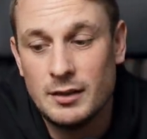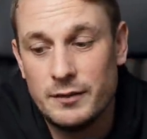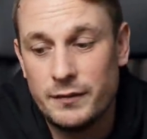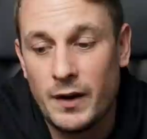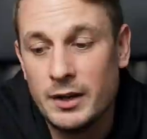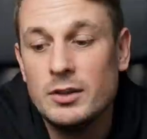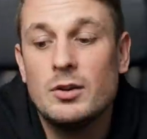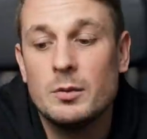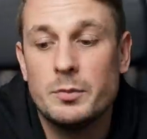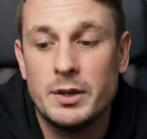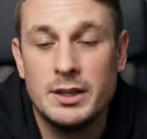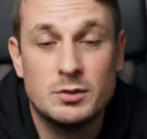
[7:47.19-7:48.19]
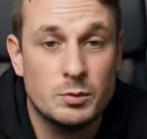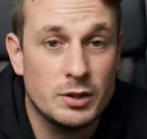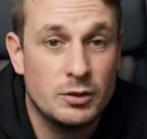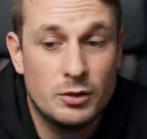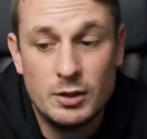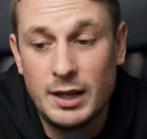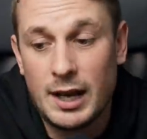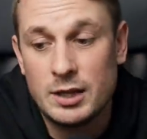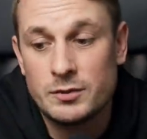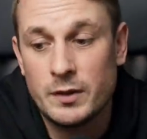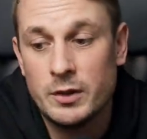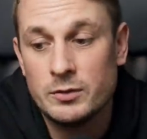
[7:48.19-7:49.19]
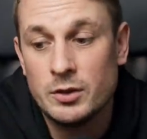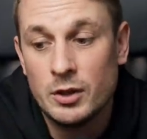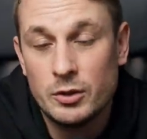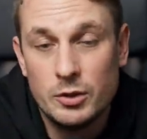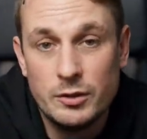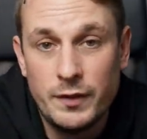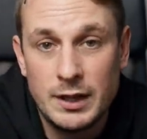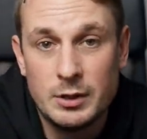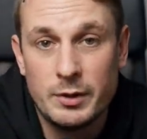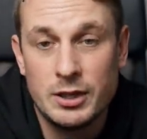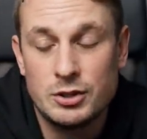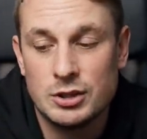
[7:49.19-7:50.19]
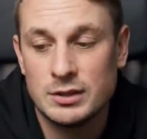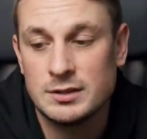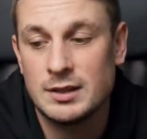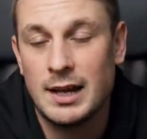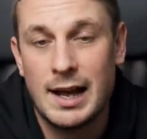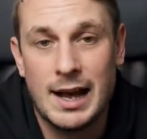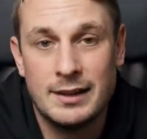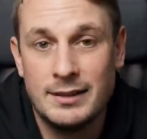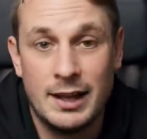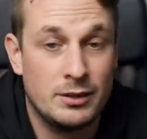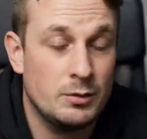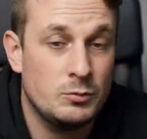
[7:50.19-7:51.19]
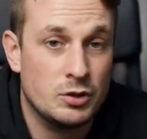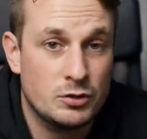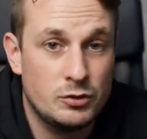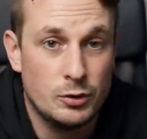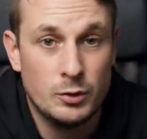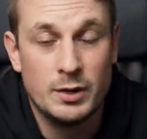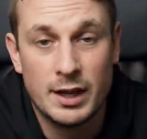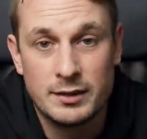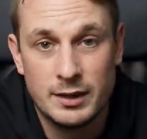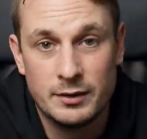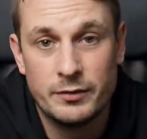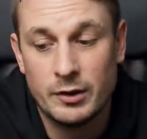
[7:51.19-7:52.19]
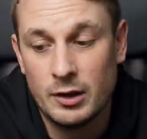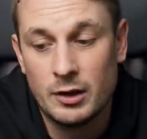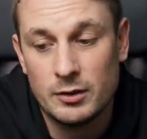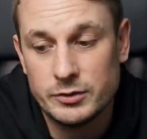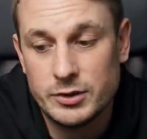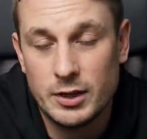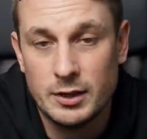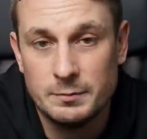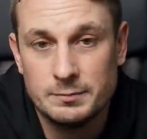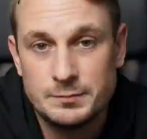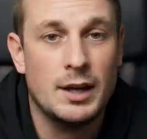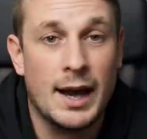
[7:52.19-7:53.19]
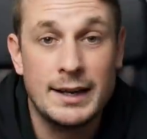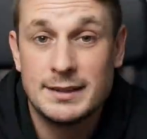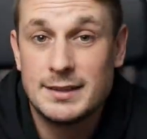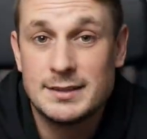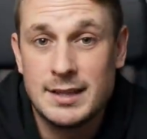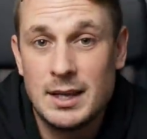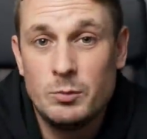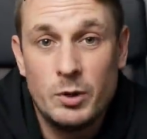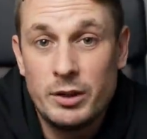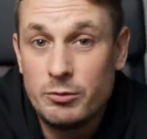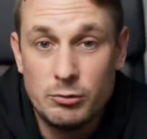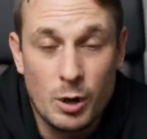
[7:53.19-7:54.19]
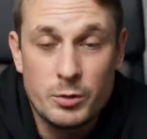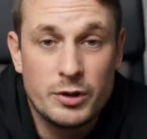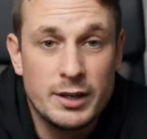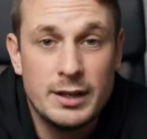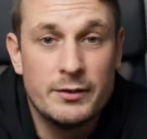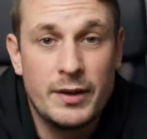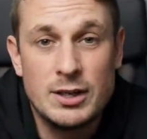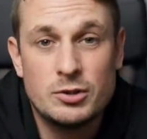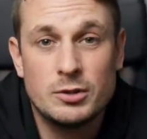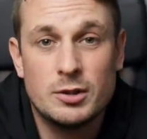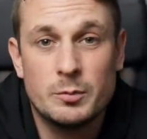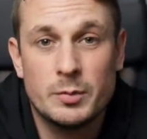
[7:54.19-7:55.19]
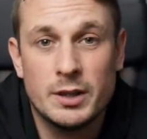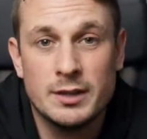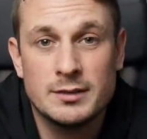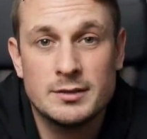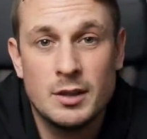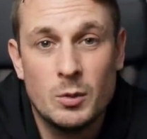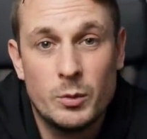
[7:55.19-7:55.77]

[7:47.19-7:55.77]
Find companies with good cash flows, good valuations, and let them just do their thing for the long term. And it's the same with growth and innovation companies.